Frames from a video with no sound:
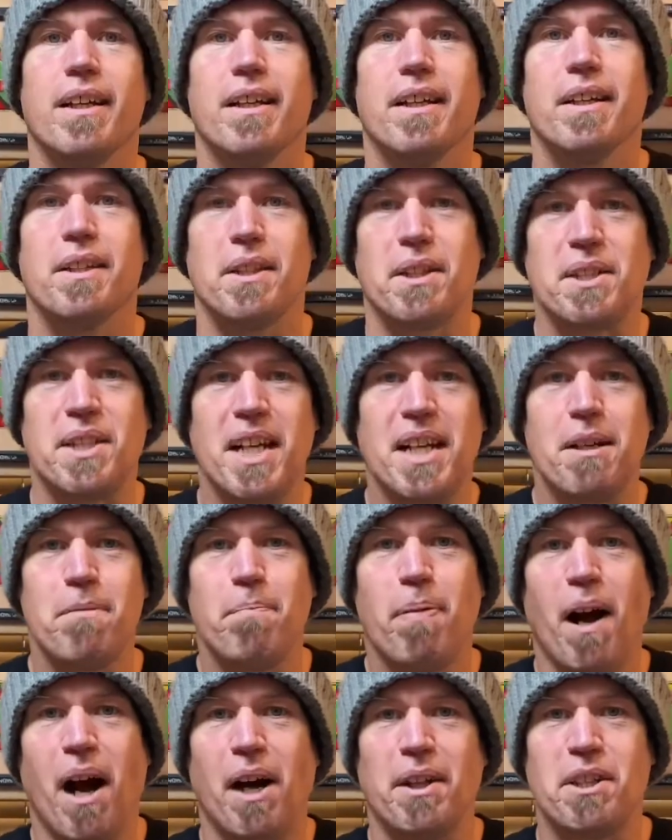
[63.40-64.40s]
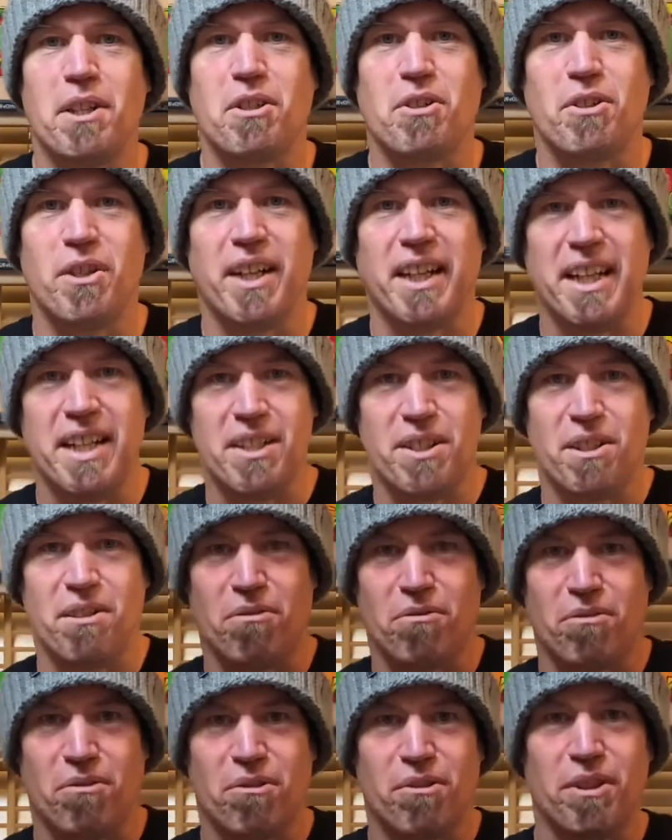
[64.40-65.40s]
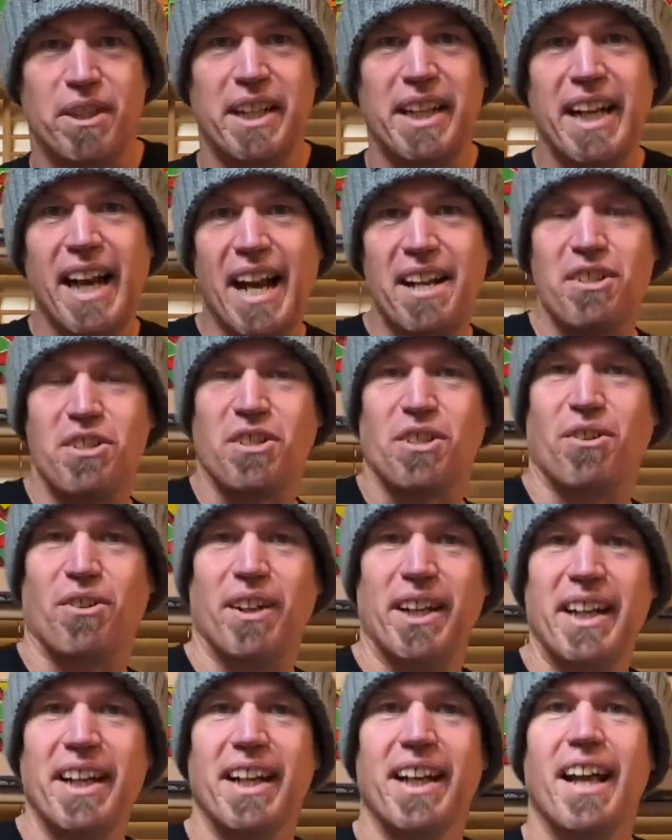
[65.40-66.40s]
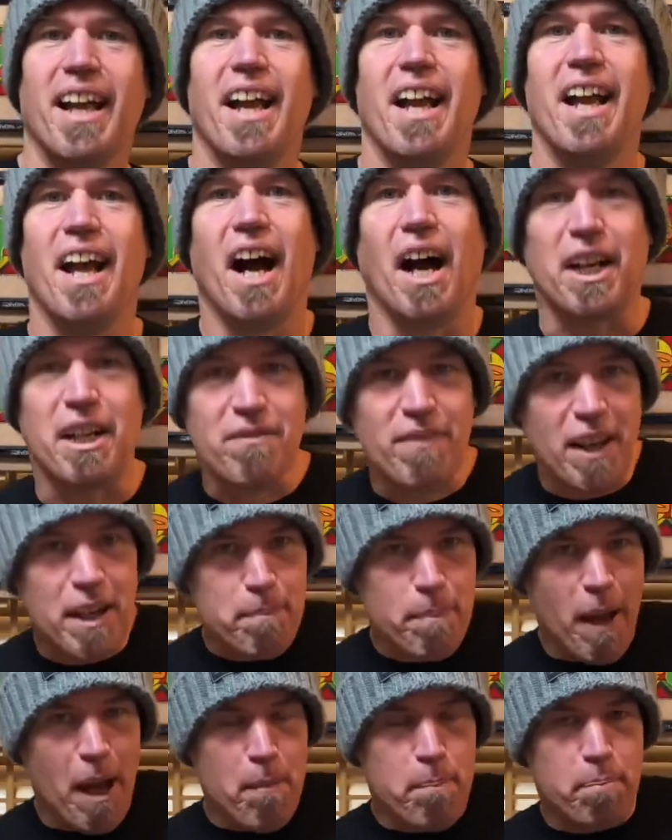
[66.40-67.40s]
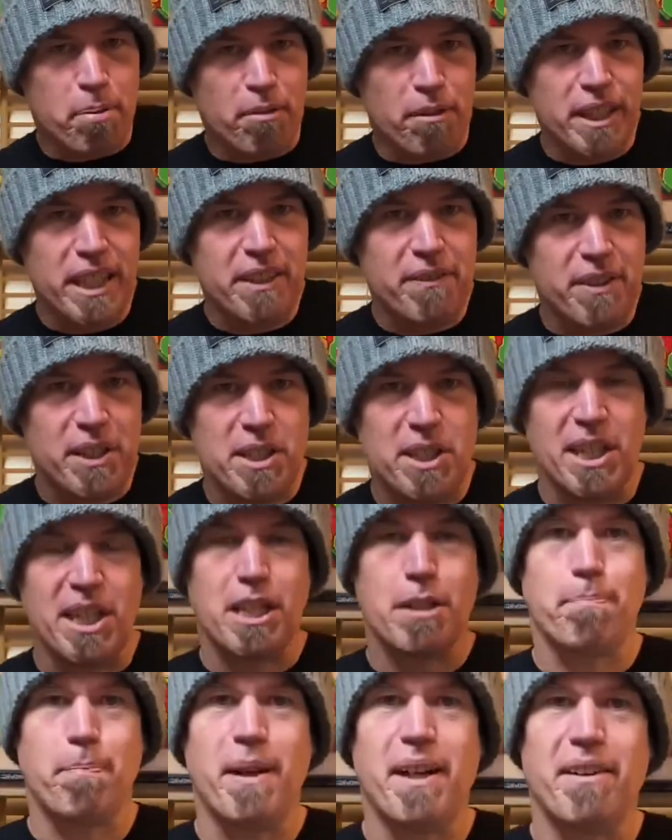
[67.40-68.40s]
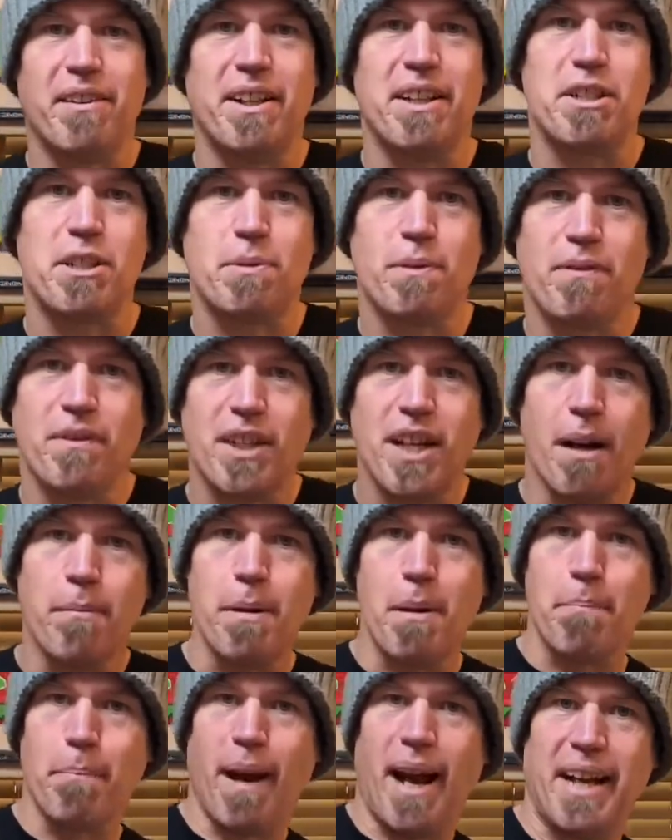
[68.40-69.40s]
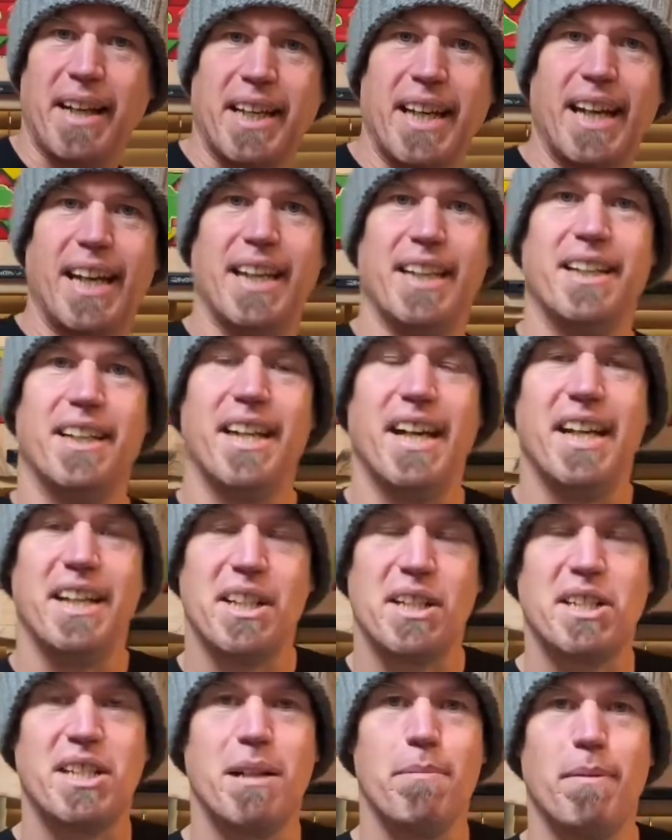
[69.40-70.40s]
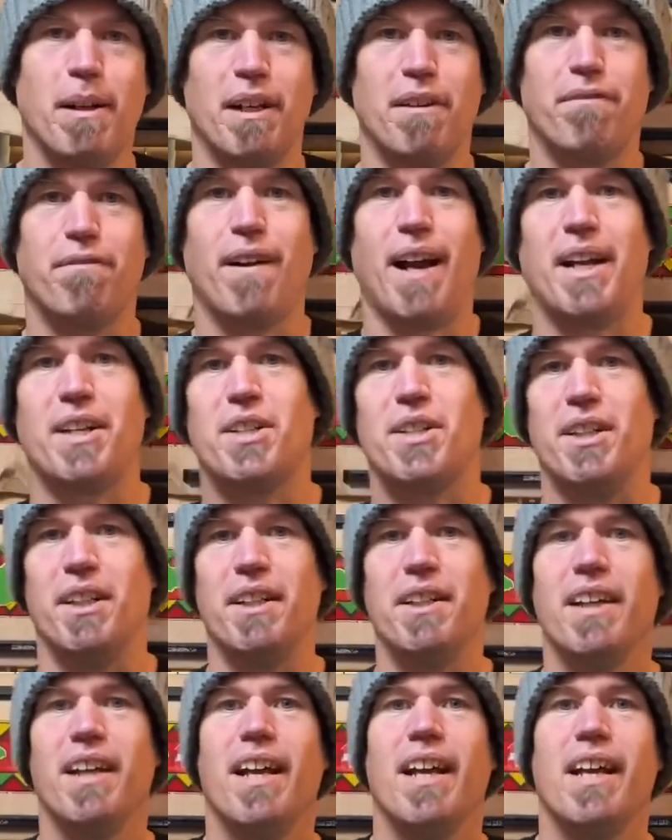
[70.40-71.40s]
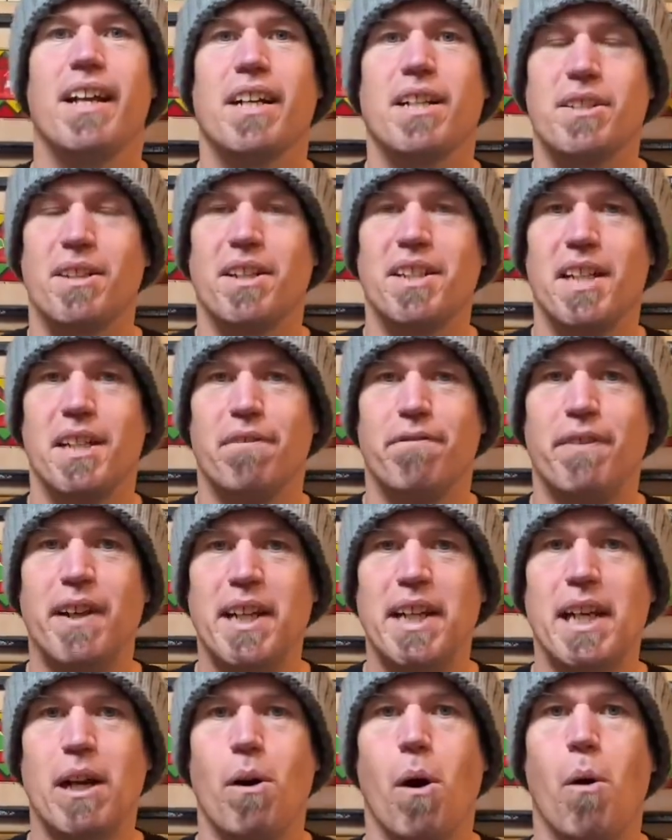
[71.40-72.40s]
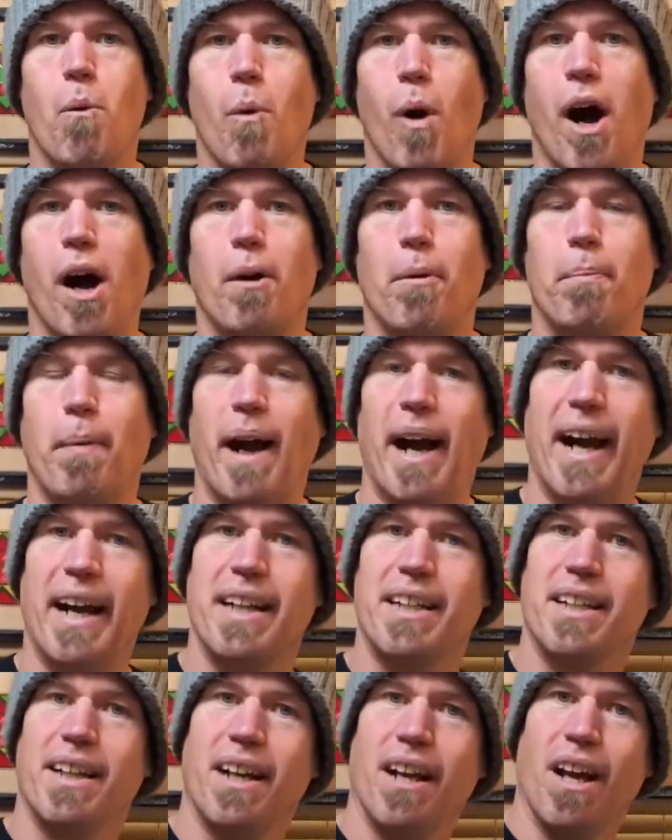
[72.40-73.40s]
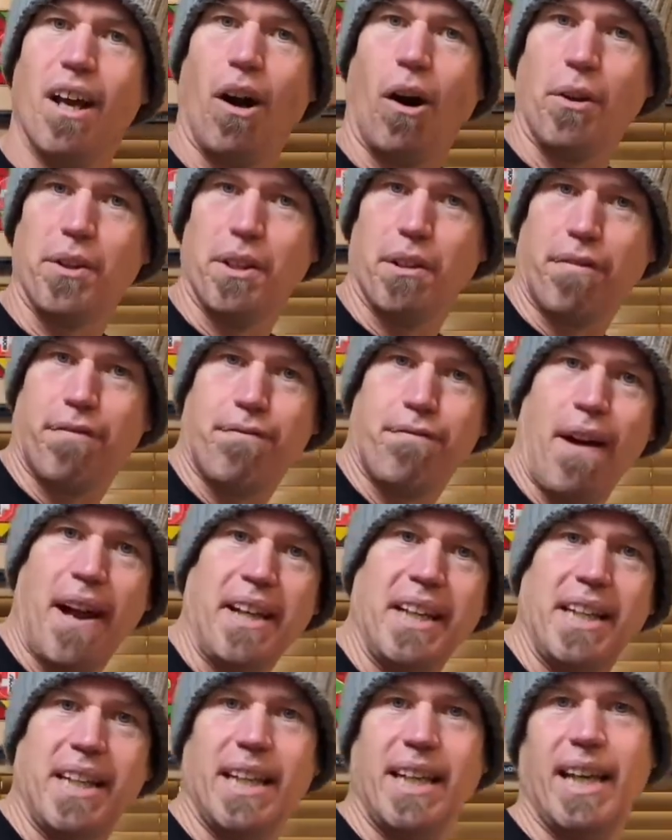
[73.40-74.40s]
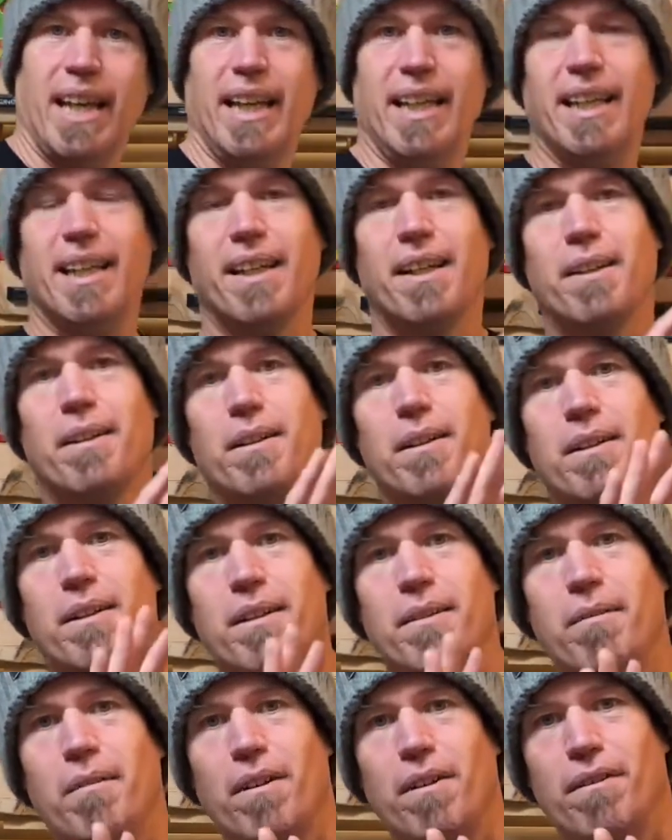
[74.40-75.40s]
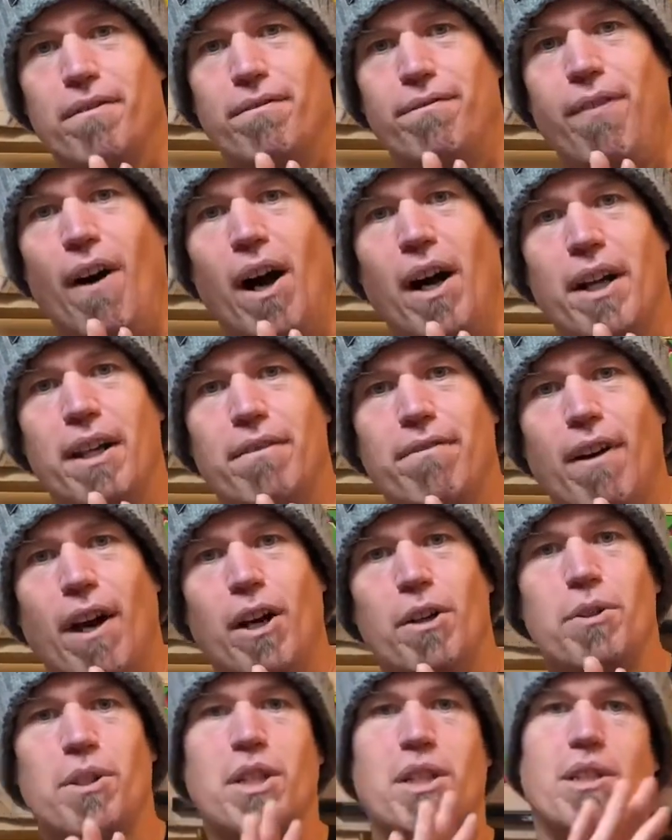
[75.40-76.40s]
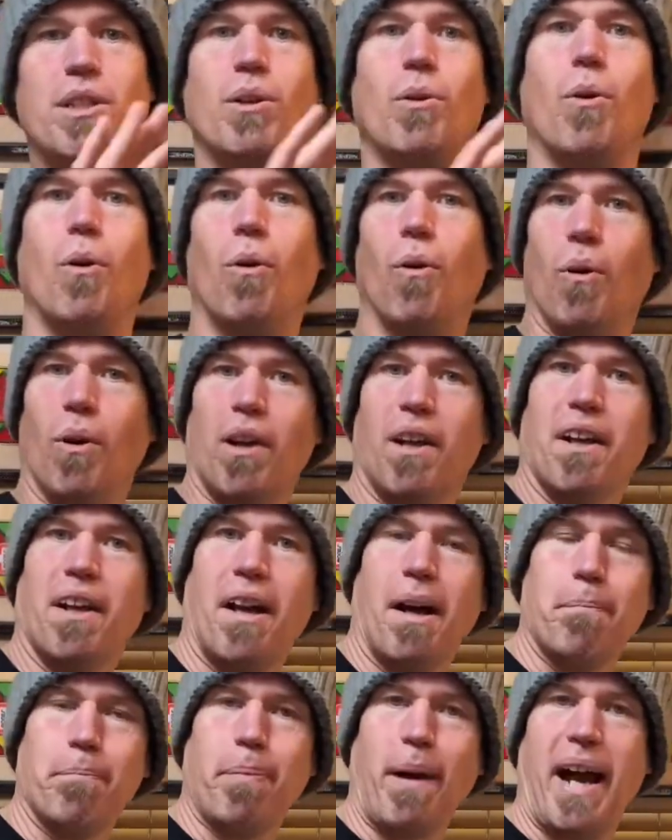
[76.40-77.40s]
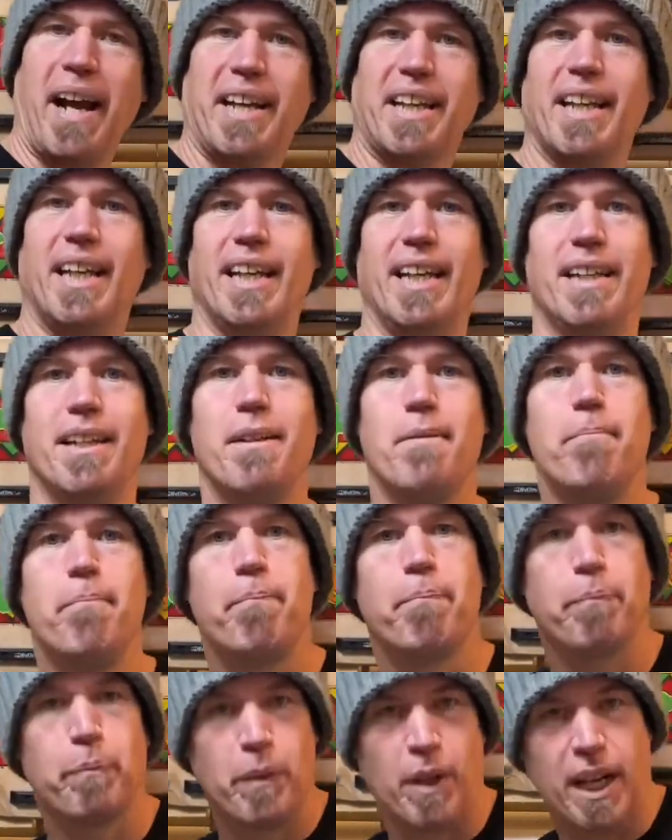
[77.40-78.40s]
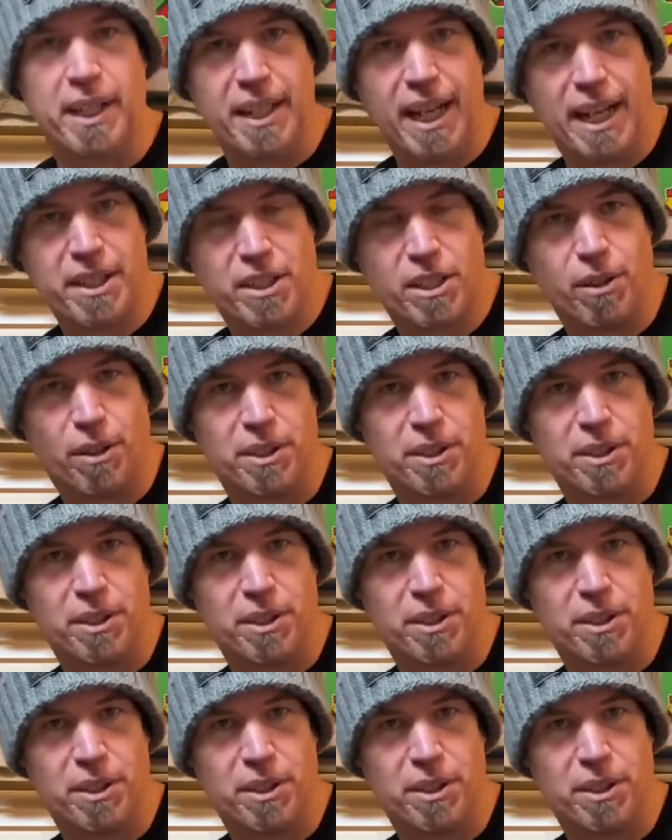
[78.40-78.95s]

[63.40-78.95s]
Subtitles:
The second part of the trick is the re-entry, and I've had a bit of previous experience with coming back in a similar fashion because I did a video a while back on the fakie 5-0 stall and back in, and that's got the